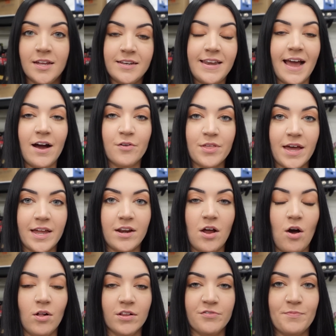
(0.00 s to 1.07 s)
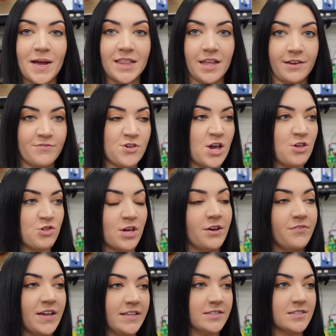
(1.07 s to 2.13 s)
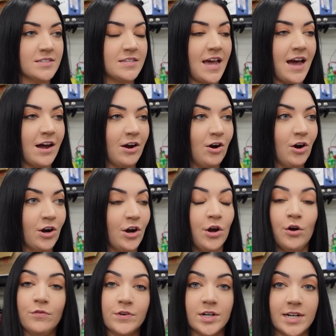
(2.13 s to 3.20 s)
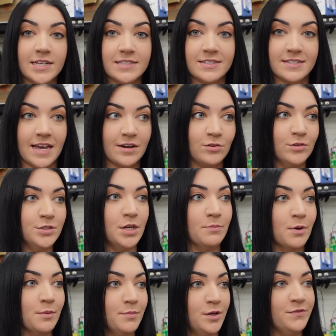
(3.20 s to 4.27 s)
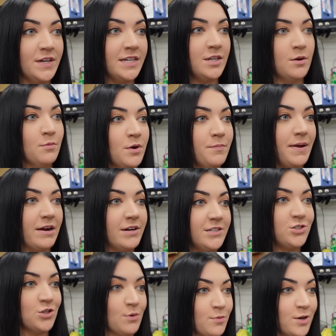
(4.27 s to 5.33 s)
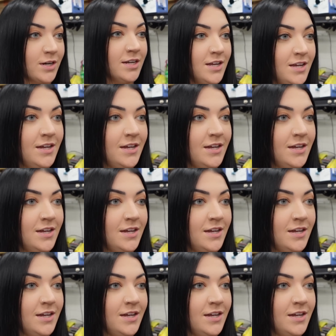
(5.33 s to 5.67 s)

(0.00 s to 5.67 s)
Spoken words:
now that all of my life-changing events are over and settled, no more moving, no more marriage, no more